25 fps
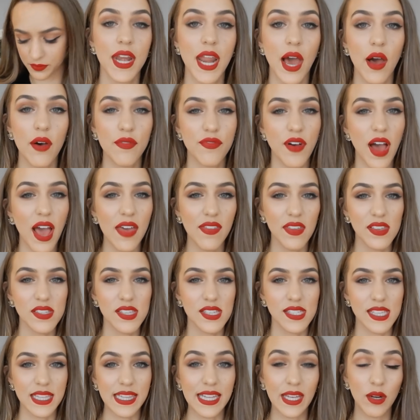Now I find
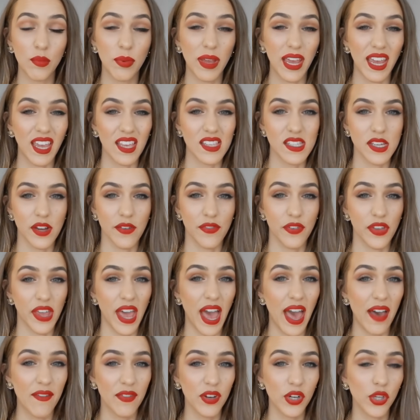this is a little bit easier if
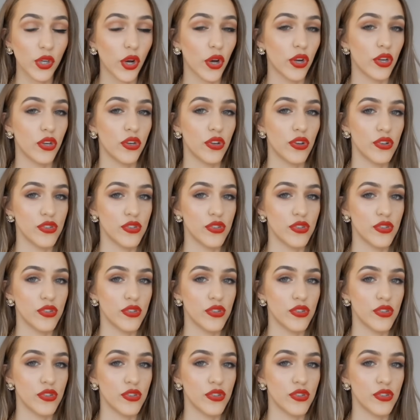you haven't gotten